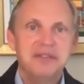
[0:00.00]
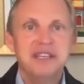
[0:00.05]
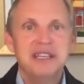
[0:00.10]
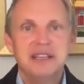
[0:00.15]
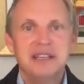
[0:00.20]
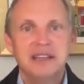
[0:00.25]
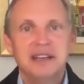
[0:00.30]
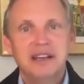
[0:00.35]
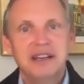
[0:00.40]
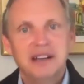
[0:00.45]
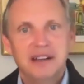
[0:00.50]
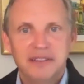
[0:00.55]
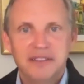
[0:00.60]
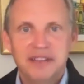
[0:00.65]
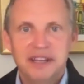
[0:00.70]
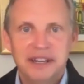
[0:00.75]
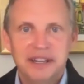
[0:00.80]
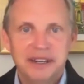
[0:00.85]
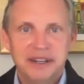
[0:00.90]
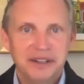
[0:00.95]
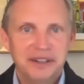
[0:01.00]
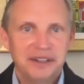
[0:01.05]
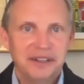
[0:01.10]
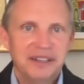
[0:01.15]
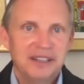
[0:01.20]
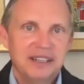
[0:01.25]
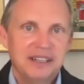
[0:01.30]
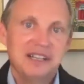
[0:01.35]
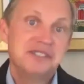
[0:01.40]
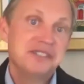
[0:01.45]

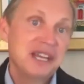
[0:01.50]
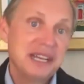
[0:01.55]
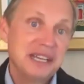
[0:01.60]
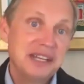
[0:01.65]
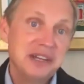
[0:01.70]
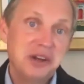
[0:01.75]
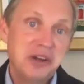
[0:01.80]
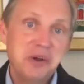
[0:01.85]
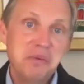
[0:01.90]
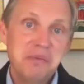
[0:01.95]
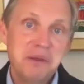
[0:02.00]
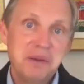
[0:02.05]
a second home